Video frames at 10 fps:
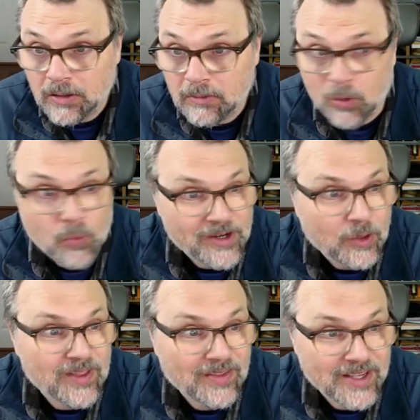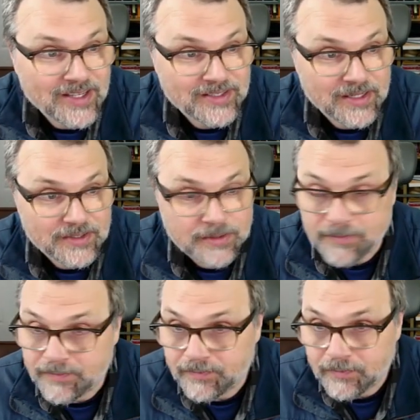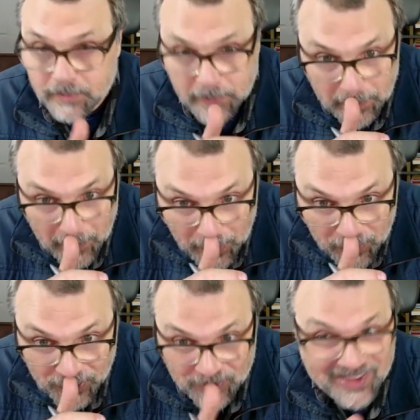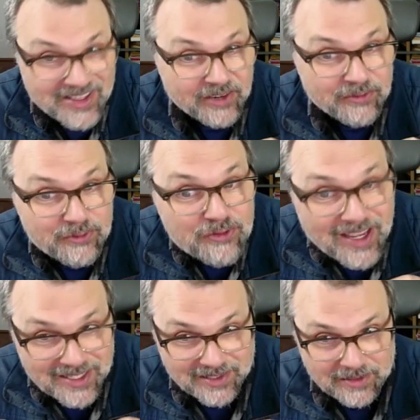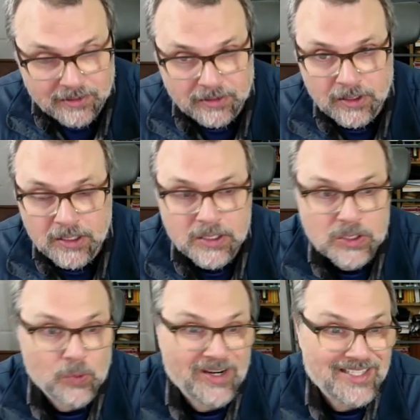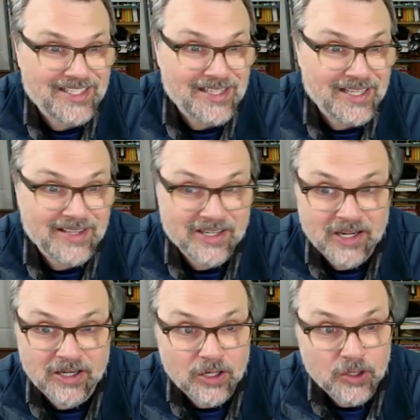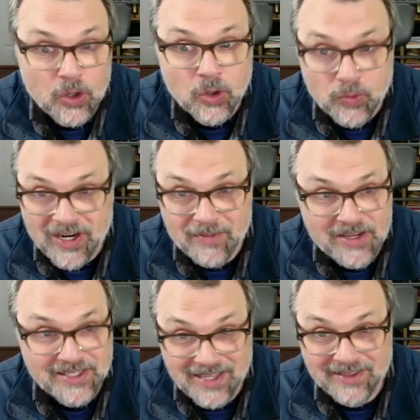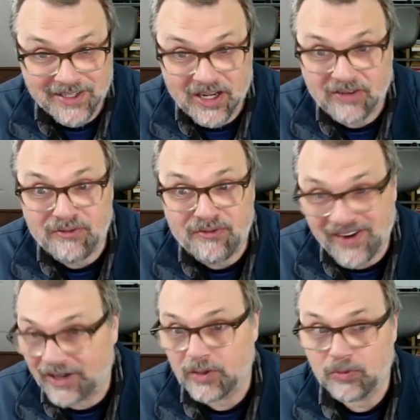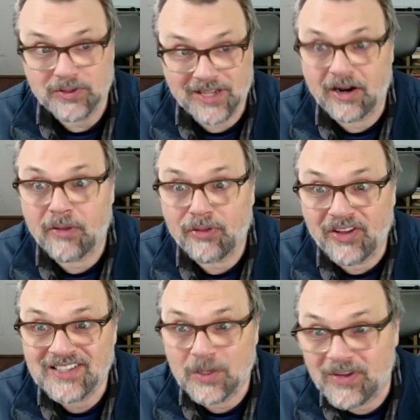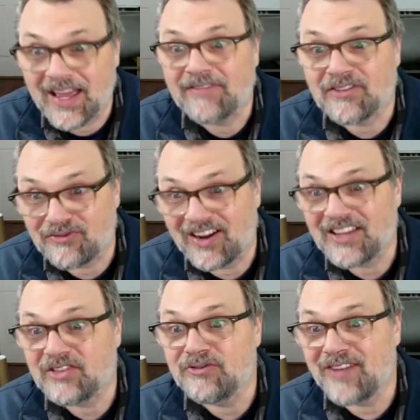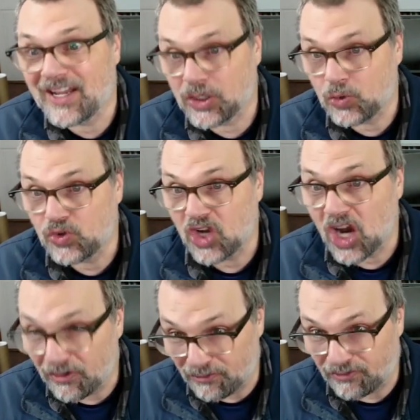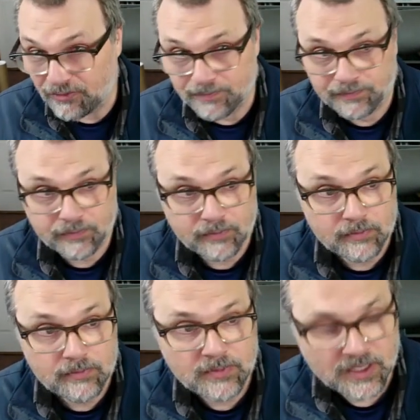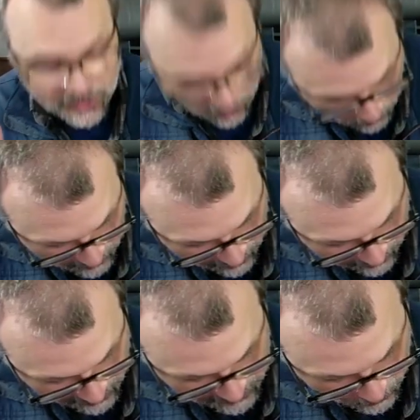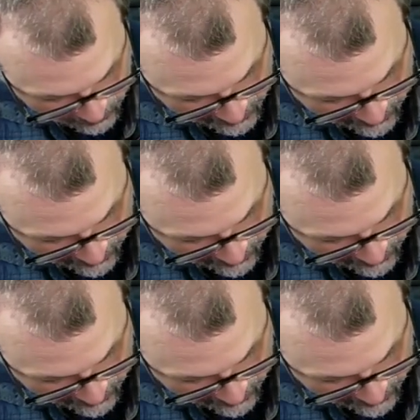but we know that they exist. And we know that they're fixed. So when I say that they're not unknown, what I mean is that they're not variables. They're not things that we have to find the values of. The only things we need to